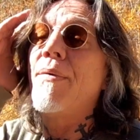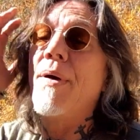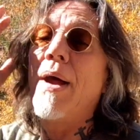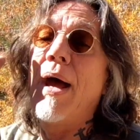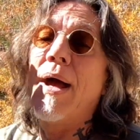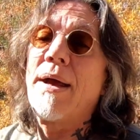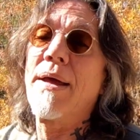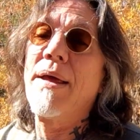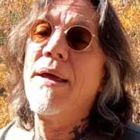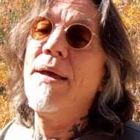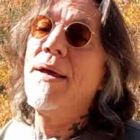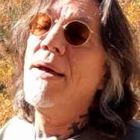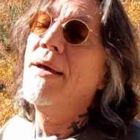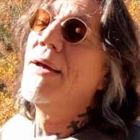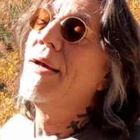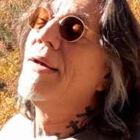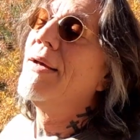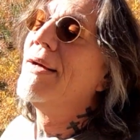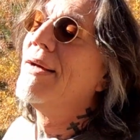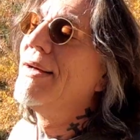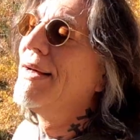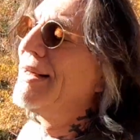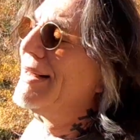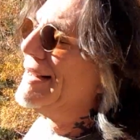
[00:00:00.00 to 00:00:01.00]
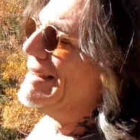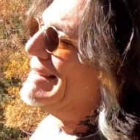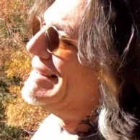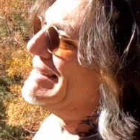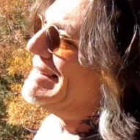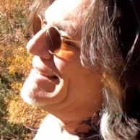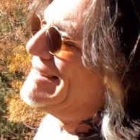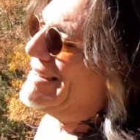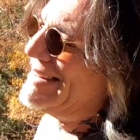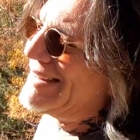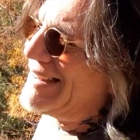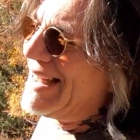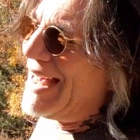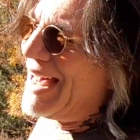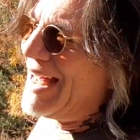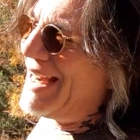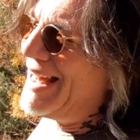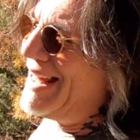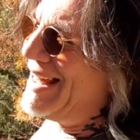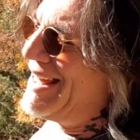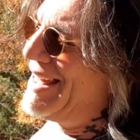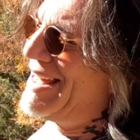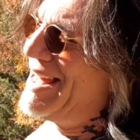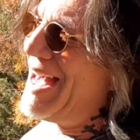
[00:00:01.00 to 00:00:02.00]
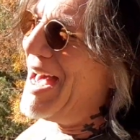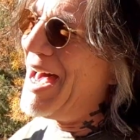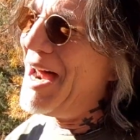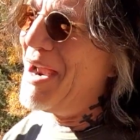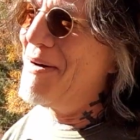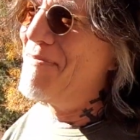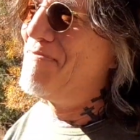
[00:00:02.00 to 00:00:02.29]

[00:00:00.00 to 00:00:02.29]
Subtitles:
wreck. You got to